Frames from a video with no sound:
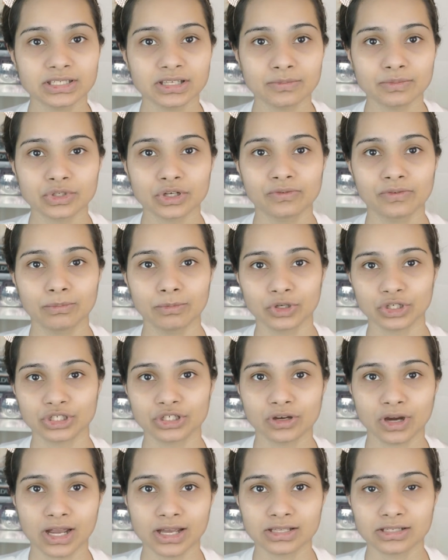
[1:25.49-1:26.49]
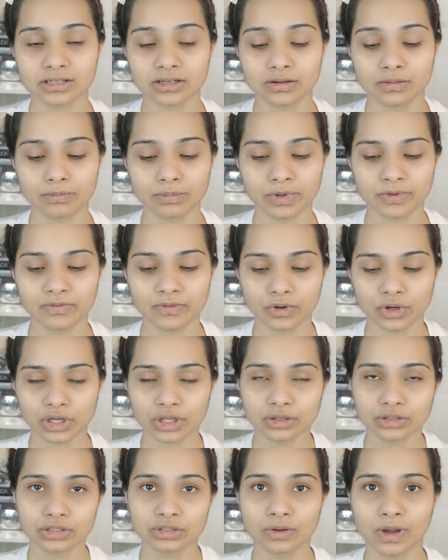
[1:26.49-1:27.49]
some sort of moisturizer before
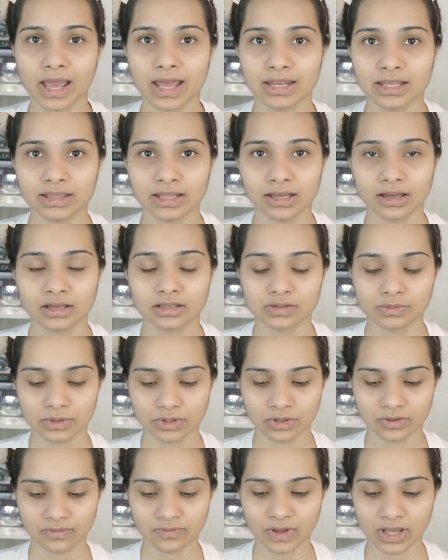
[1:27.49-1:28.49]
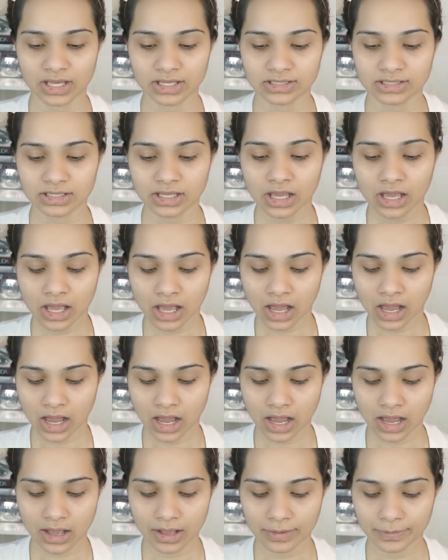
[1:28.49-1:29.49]
you do anything else with your face,
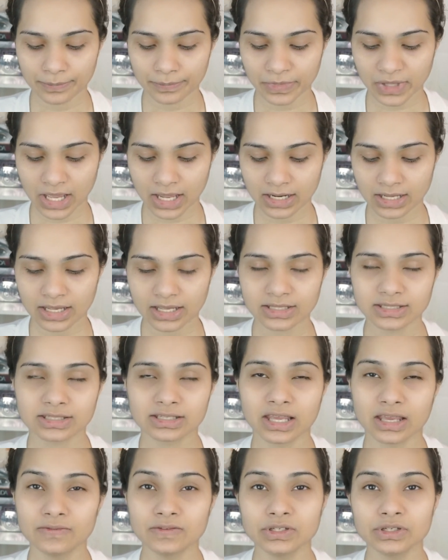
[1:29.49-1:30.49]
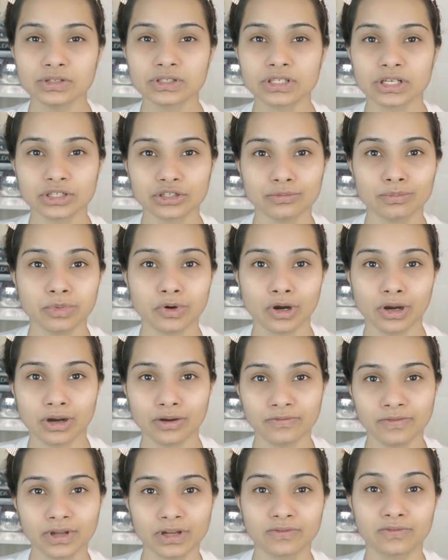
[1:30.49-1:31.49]
um, and it gives you such a
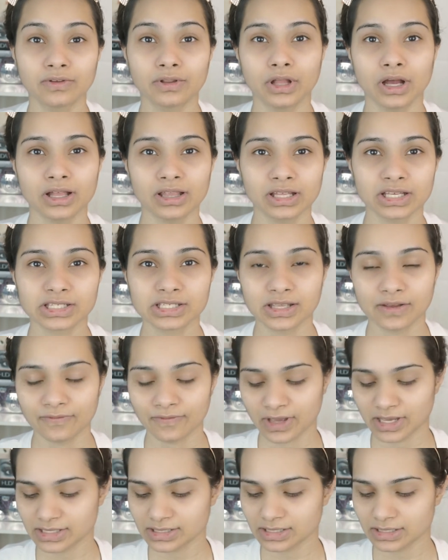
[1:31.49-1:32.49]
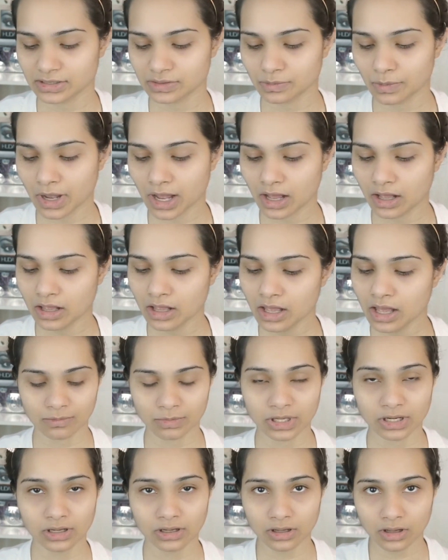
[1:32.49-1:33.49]
perfect flawless face as well. I'm
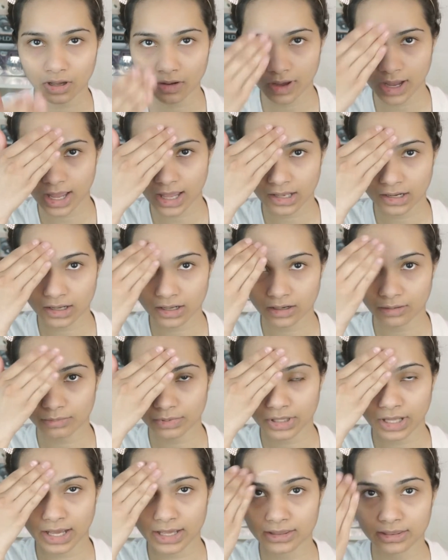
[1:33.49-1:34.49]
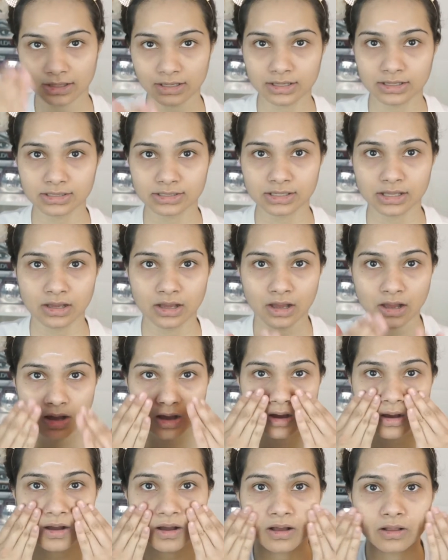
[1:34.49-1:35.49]
going to go ahead and apply this
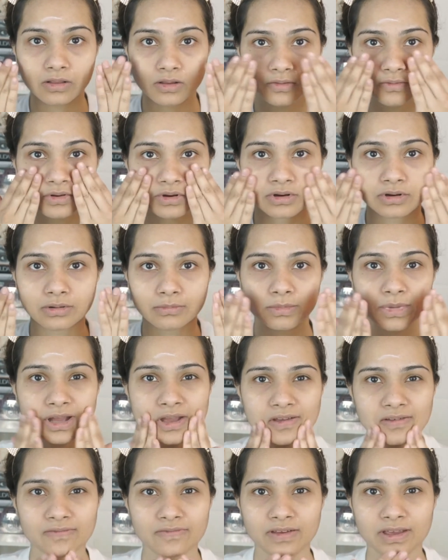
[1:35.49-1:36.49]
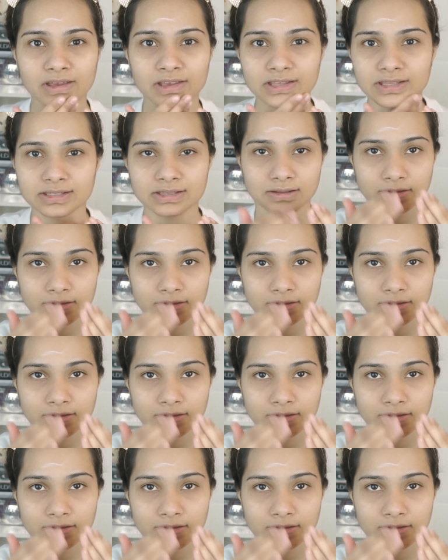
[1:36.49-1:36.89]
all over my face.